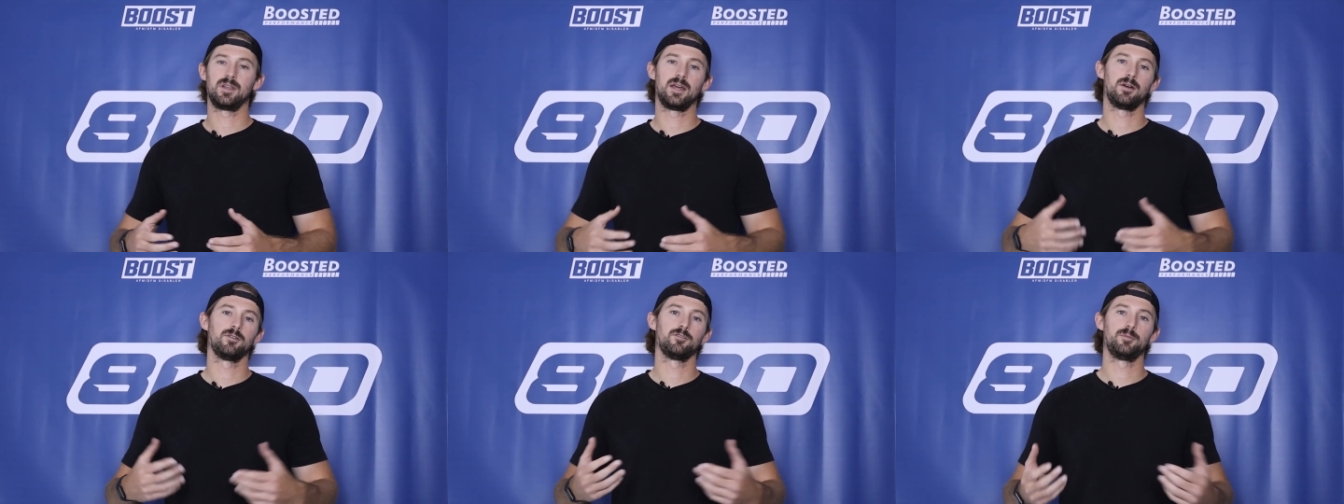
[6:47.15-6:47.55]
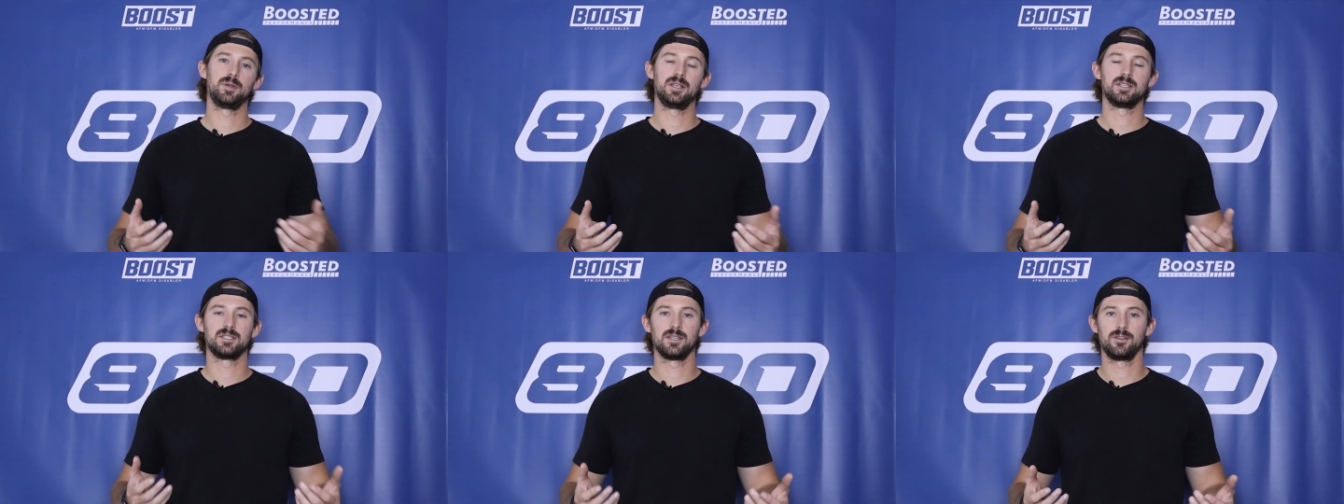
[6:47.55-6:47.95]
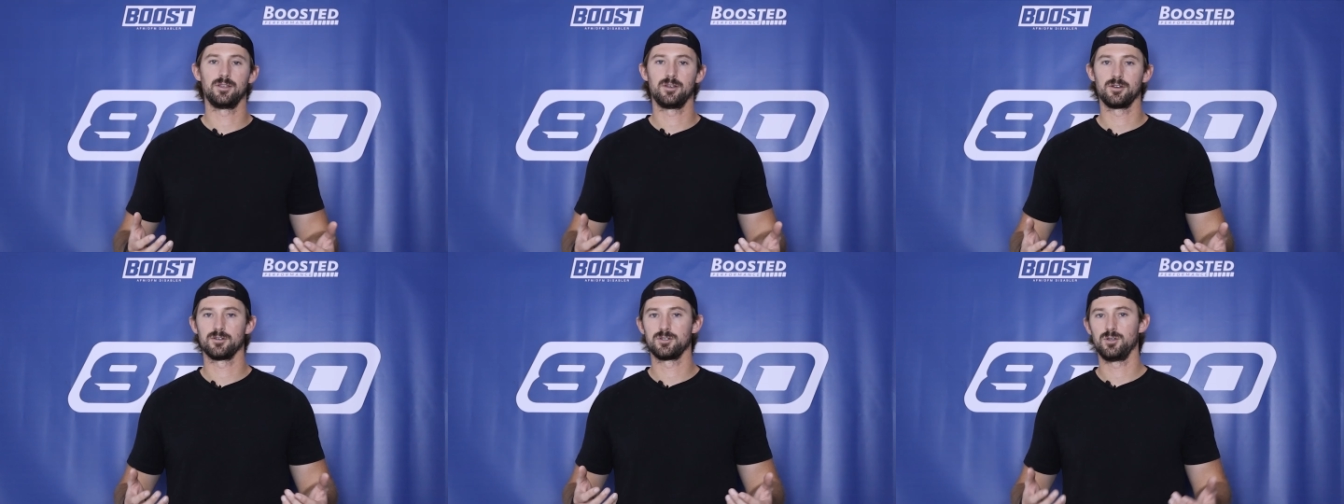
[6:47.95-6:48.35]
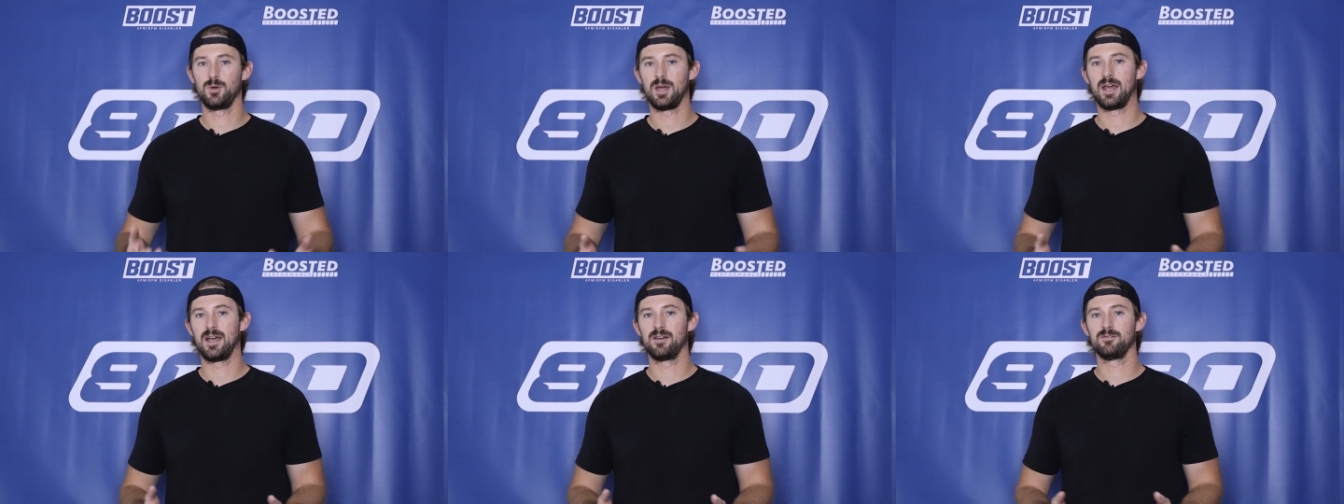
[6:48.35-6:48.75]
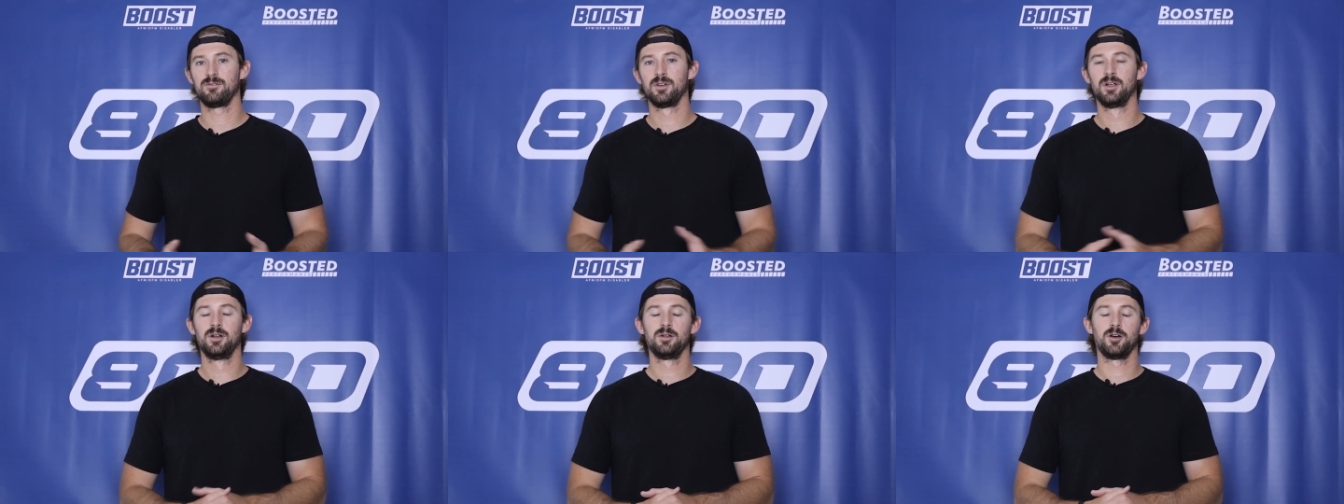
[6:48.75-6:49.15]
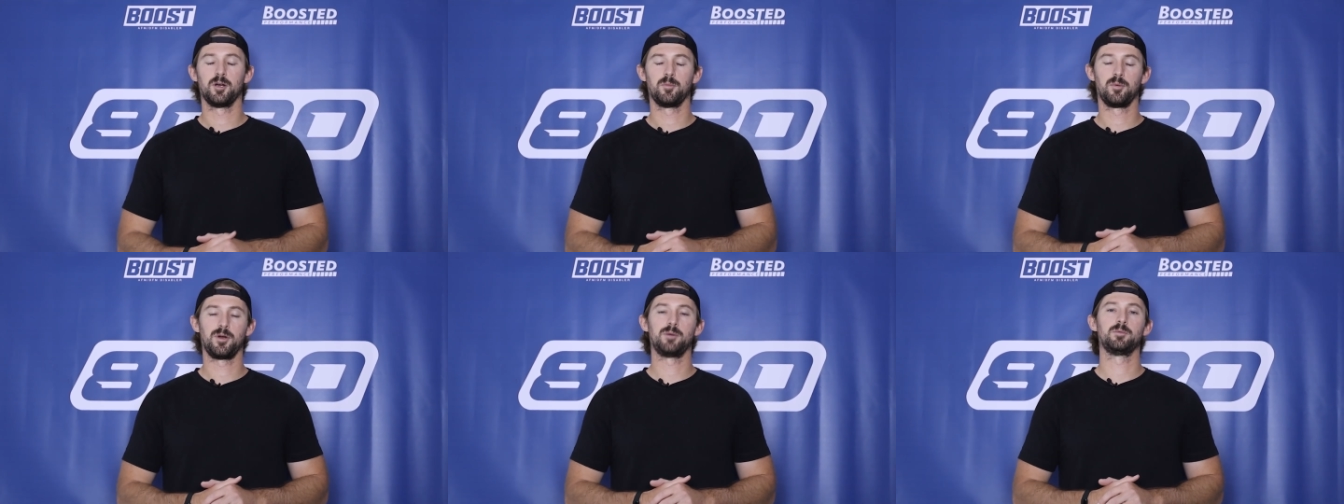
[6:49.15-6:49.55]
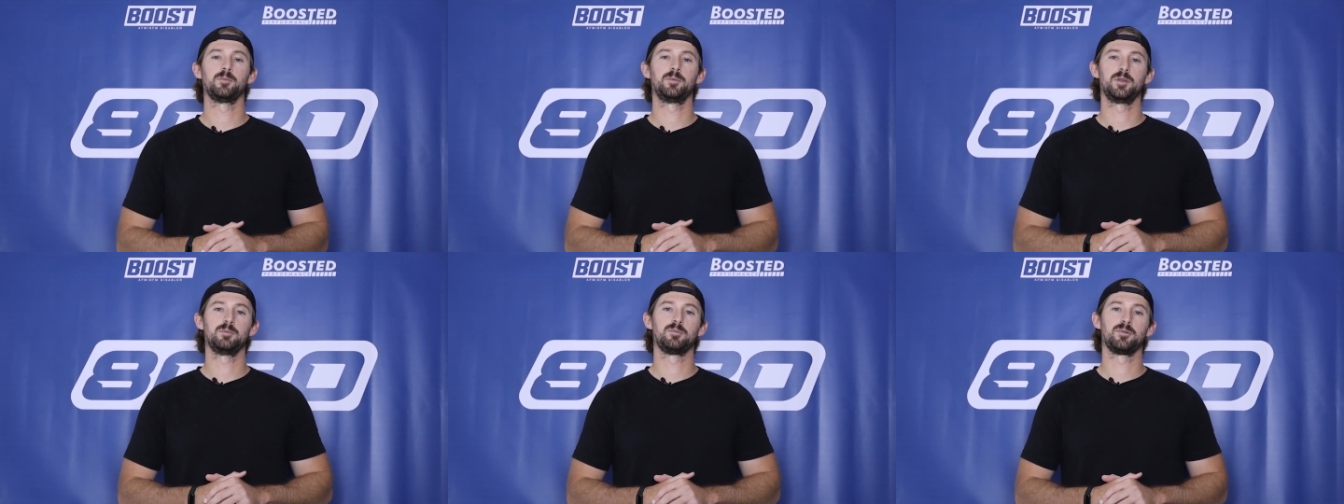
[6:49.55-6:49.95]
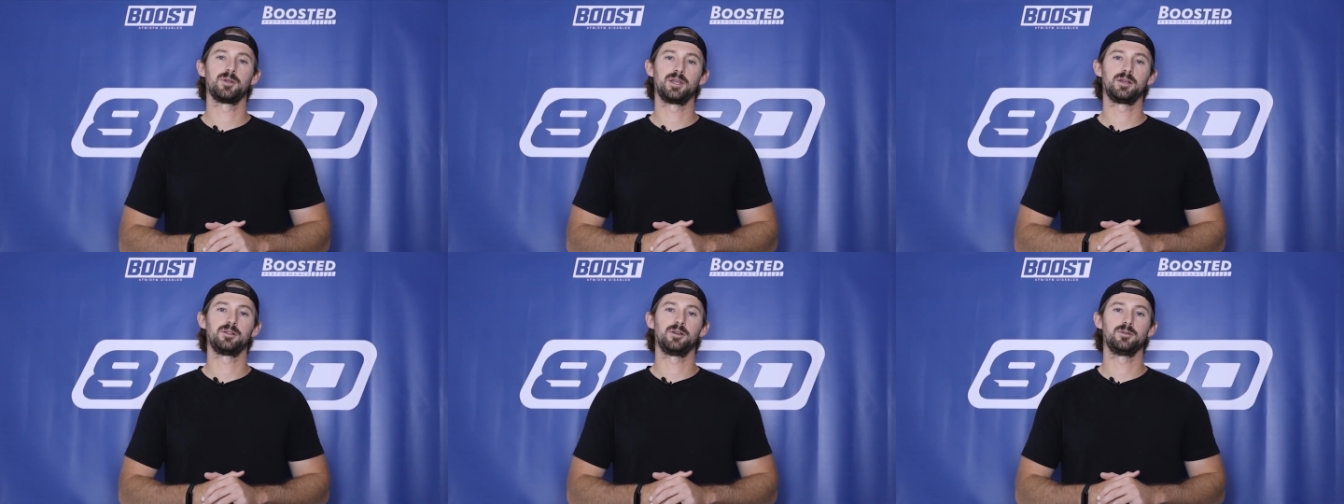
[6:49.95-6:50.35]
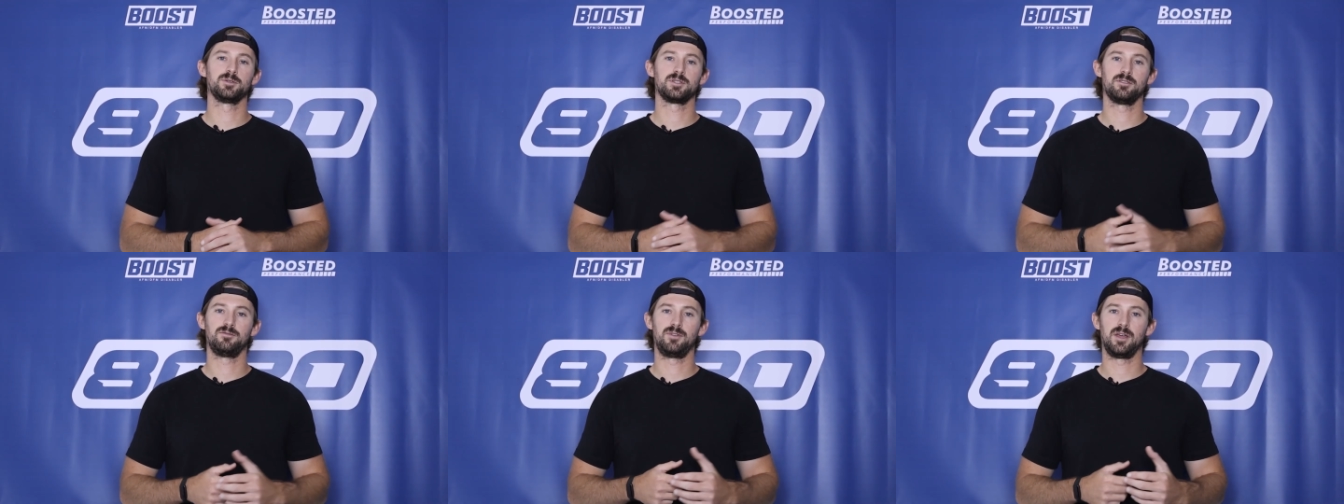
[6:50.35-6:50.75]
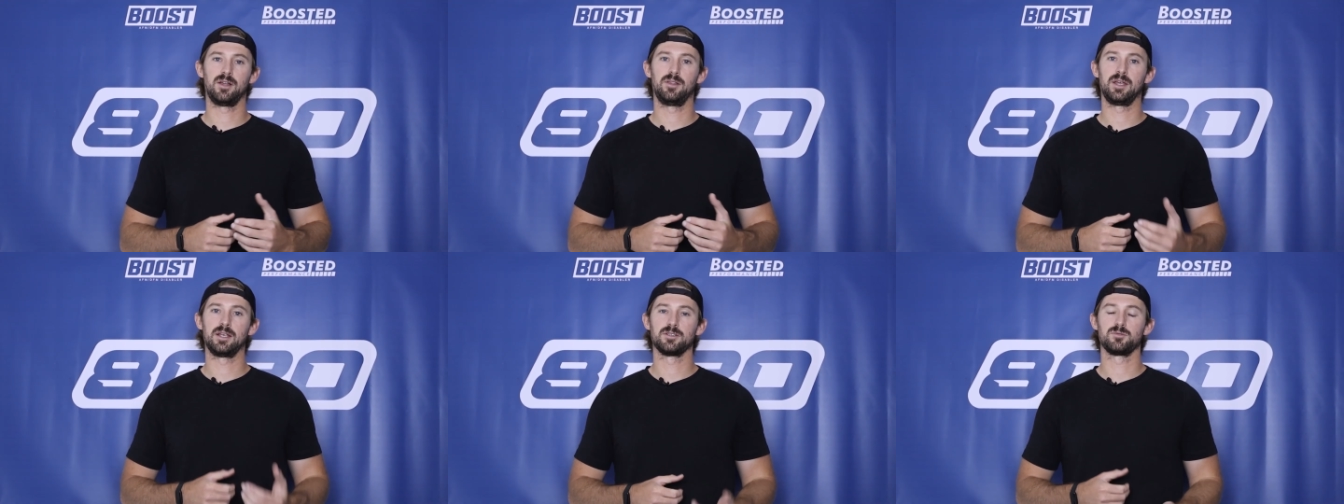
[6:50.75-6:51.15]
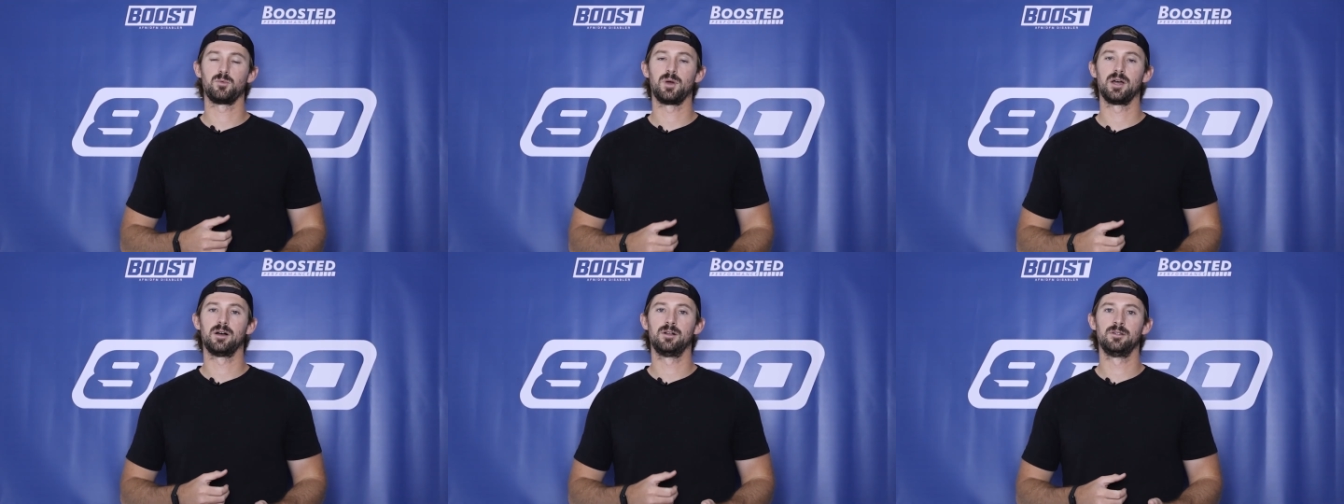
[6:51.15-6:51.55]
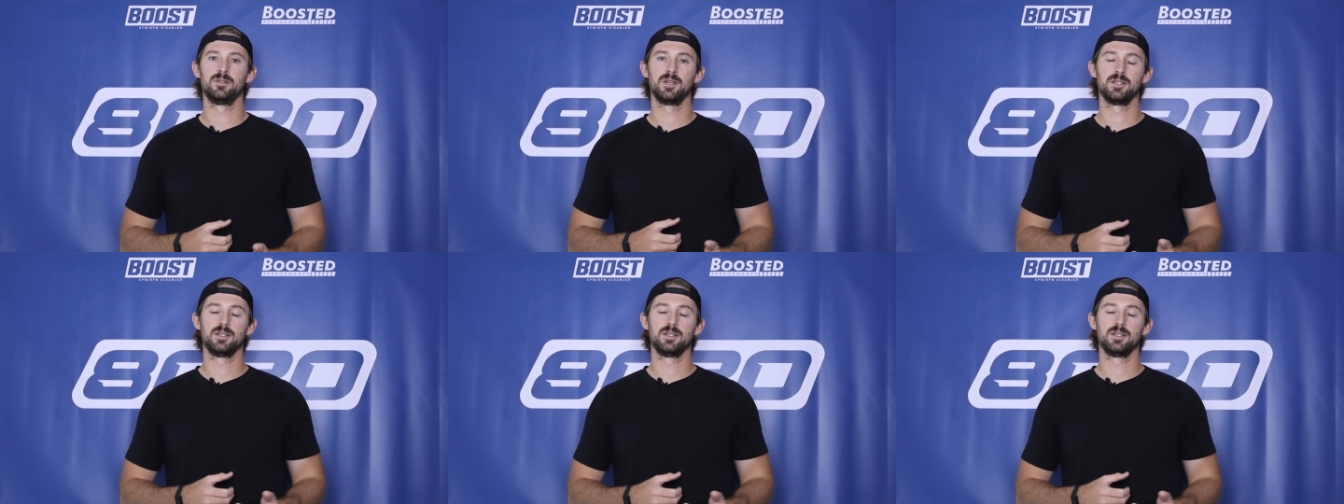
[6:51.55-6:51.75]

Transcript: however many cylinders you have are probably pretty close to failing as well.